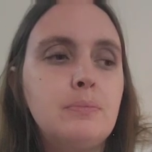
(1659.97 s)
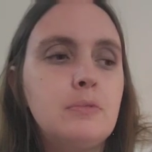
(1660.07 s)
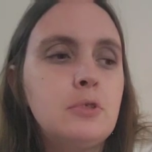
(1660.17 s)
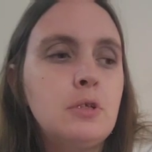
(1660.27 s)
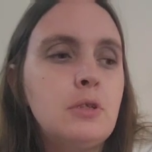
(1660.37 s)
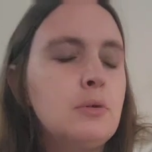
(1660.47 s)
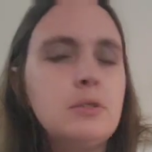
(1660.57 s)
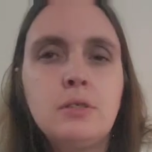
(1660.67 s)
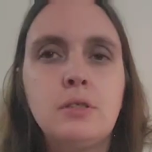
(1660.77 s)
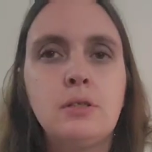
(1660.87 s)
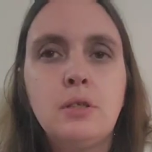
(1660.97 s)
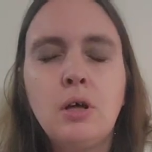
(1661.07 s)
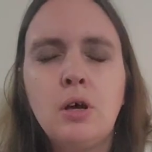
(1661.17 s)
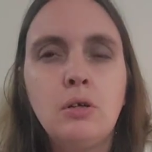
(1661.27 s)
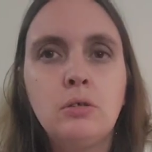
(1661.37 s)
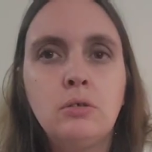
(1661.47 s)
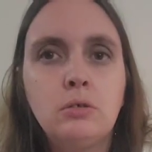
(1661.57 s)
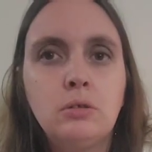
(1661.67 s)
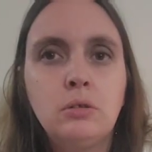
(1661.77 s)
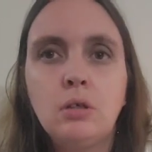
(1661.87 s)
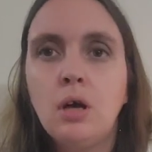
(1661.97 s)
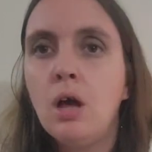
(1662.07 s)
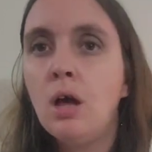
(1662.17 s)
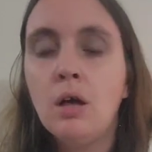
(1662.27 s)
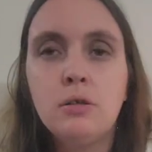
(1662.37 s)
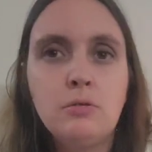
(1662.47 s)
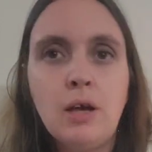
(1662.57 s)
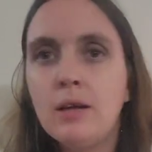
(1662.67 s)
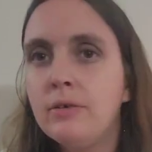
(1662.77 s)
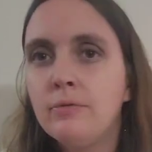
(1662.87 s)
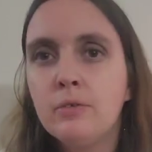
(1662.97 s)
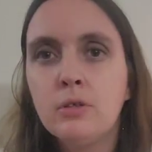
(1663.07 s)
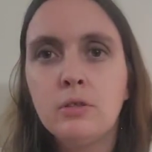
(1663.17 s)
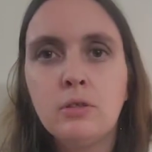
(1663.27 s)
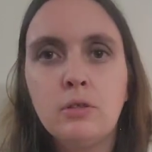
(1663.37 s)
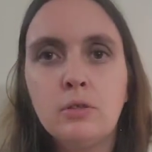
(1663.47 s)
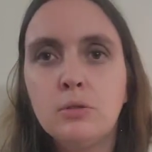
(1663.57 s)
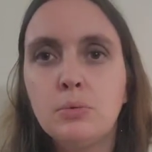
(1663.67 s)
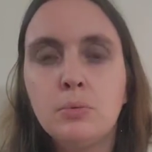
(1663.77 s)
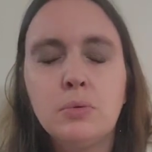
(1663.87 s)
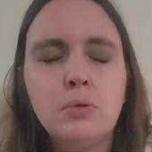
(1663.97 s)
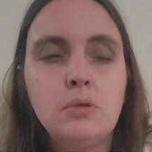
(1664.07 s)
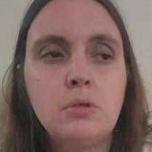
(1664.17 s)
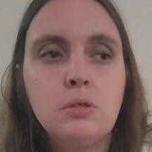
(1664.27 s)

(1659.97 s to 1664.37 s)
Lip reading: So those long track for the school